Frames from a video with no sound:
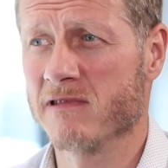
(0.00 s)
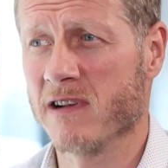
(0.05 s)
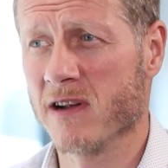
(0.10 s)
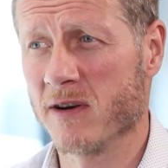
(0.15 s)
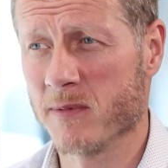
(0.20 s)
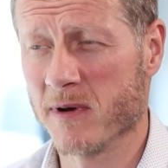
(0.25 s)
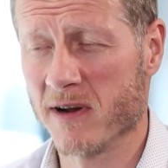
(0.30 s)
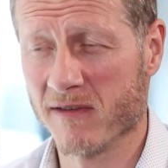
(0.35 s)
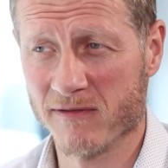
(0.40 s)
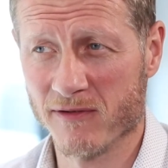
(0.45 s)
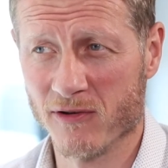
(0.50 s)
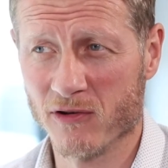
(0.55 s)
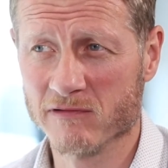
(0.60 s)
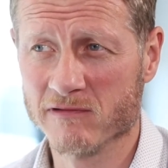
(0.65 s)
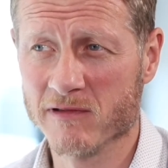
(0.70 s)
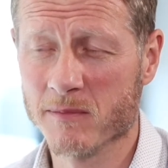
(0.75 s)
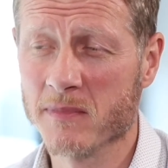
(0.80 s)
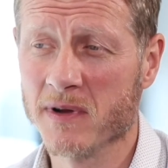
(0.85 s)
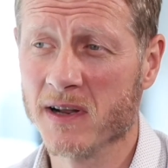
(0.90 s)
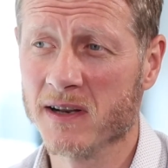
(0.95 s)
around about
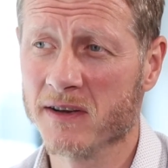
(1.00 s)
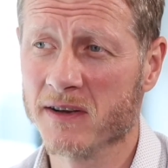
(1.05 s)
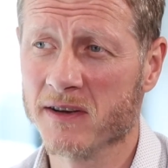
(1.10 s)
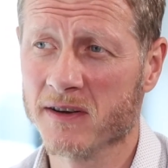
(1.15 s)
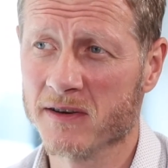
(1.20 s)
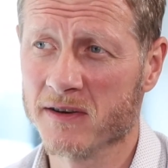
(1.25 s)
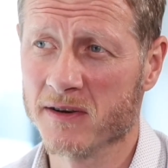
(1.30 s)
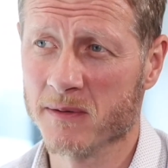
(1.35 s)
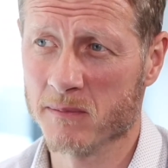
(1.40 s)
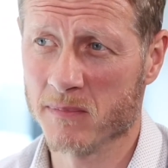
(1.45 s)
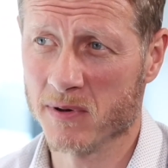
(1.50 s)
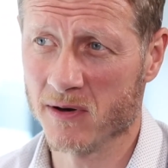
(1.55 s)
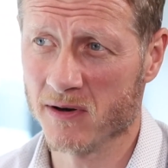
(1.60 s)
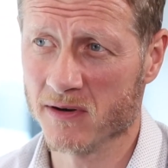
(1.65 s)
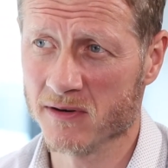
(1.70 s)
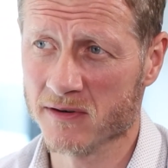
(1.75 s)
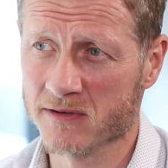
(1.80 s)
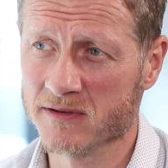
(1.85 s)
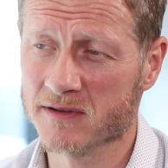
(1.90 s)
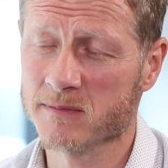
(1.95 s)
400 million
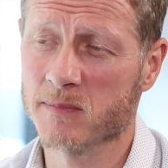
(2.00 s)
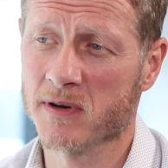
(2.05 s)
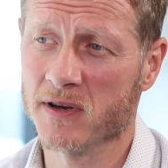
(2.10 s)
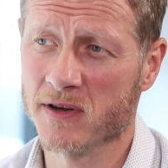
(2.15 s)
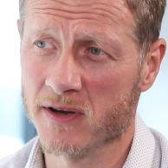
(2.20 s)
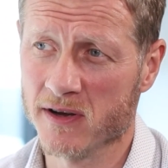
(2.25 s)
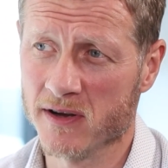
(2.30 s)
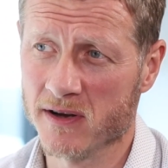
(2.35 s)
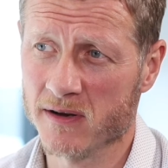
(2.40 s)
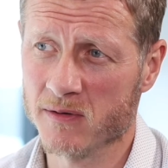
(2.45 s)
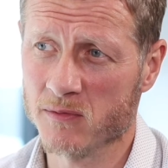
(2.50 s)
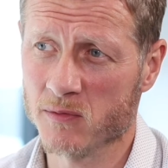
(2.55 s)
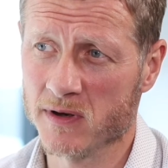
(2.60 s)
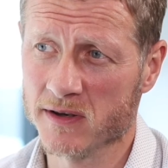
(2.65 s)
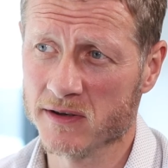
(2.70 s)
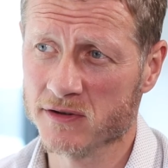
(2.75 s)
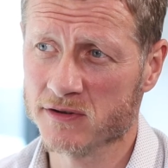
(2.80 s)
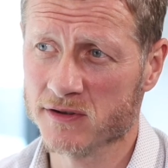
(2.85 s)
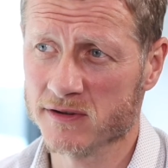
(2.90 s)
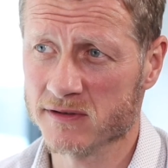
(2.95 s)
components per year,
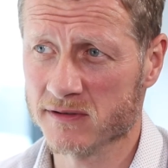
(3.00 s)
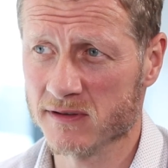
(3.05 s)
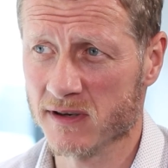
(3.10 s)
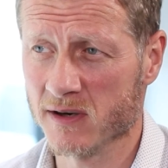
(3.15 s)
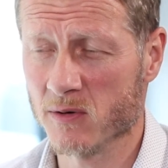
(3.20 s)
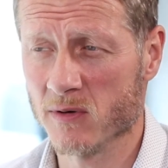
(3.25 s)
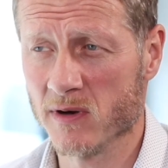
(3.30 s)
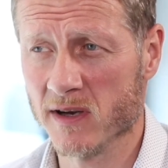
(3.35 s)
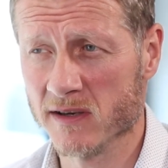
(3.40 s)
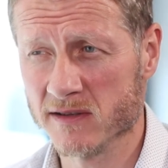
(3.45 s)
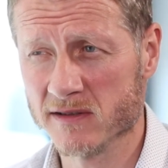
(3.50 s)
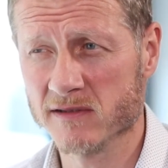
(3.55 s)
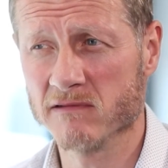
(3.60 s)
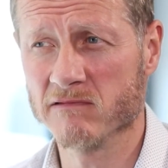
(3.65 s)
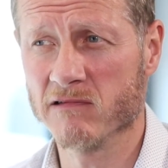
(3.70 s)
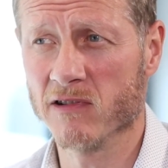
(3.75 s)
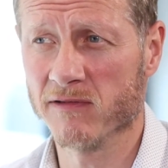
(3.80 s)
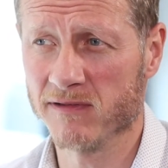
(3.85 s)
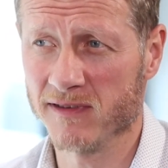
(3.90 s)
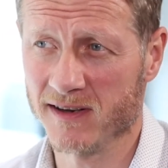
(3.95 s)
which equates to
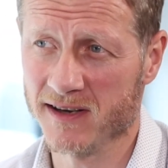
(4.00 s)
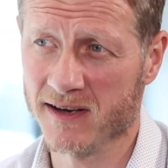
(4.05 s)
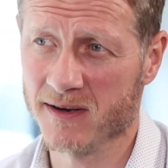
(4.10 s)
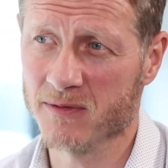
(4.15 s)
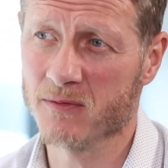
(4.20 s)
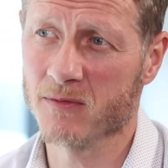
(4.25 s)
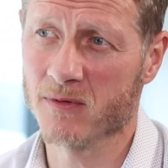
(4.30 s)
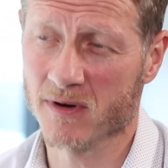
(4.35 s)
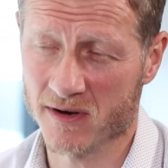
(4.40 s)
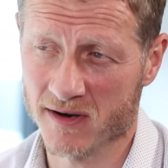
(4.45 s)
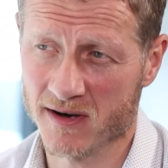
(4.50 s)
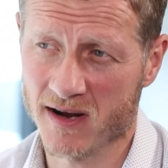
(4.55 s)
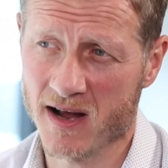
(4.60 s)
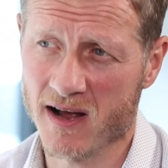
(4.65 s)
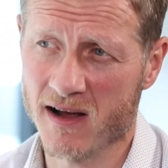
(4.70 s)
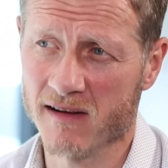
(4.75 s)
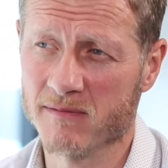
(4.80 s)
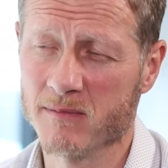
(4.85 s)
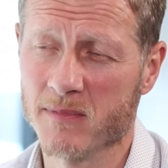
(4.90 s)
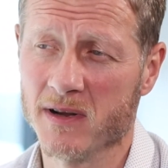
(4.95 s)
roughly
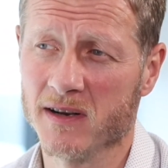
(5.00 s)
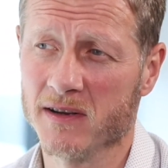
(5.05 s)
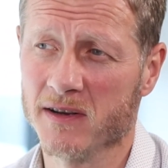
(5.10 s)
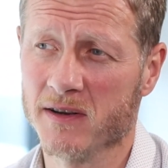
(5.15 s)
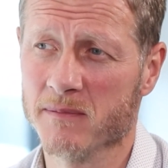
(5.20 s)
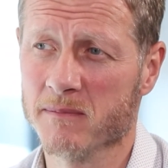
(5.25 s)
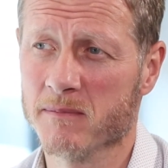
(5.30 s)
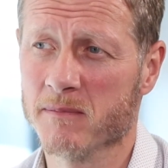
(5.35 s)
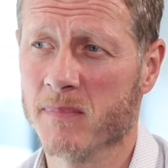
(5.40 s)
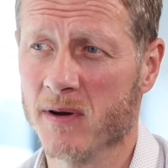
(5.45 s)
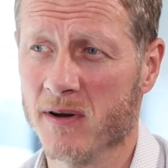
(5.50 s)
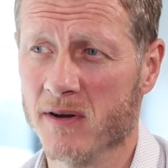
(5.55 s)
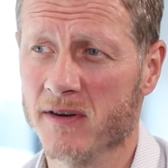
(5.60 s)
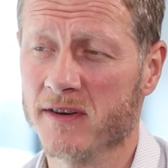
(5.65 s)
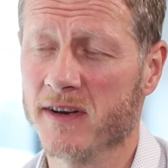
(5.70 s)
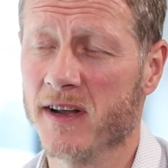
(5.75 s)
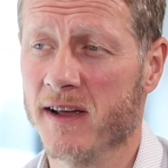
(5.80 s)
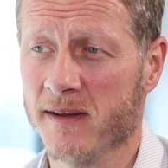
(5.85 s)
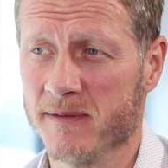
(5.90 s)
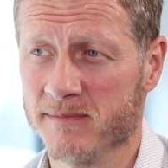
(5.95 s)
1.5 million per
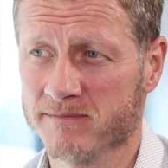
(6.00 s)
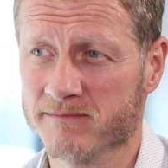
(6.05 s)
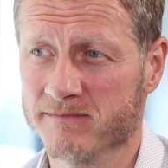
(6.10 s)
day.